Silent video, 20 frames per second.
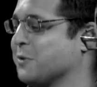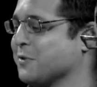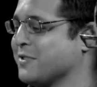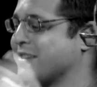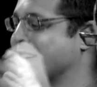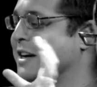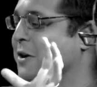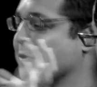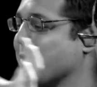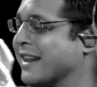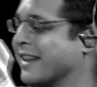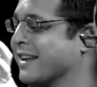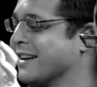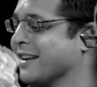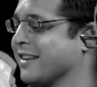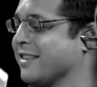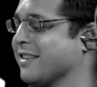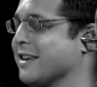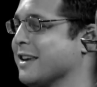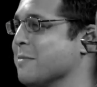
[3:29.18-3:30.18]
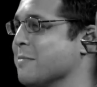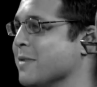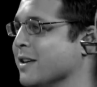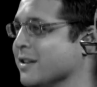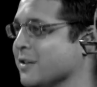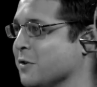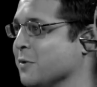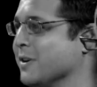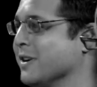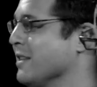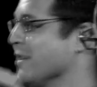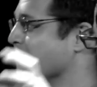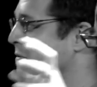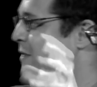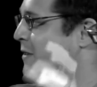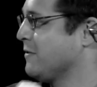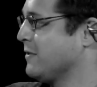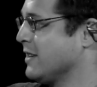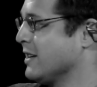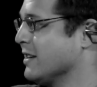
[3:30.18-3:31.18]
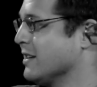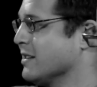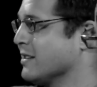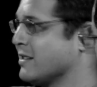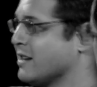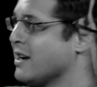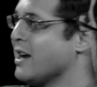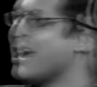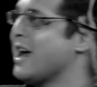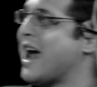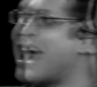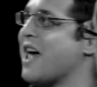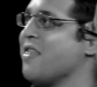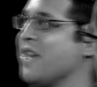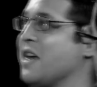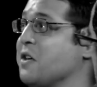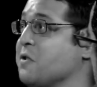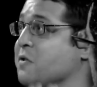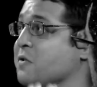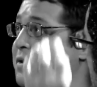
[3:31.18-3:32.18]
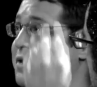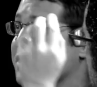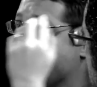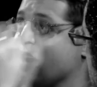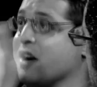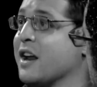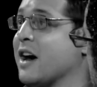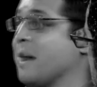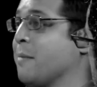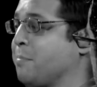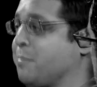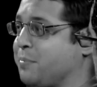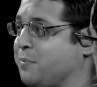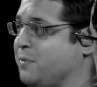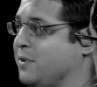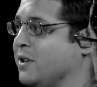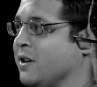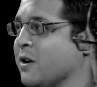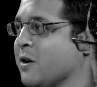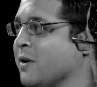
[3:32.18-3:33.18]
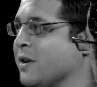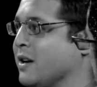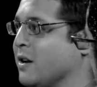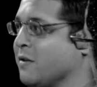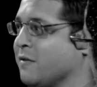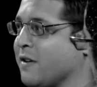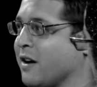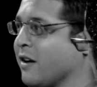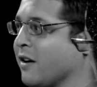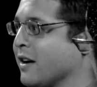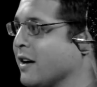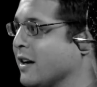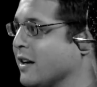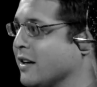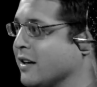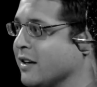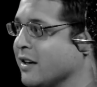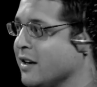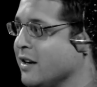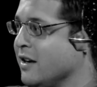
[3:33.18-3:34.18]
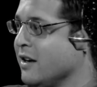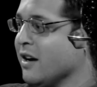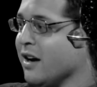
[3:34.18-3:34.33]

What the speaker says: sort of psychoanalytic theme into it in the 50s, and then done up, in a very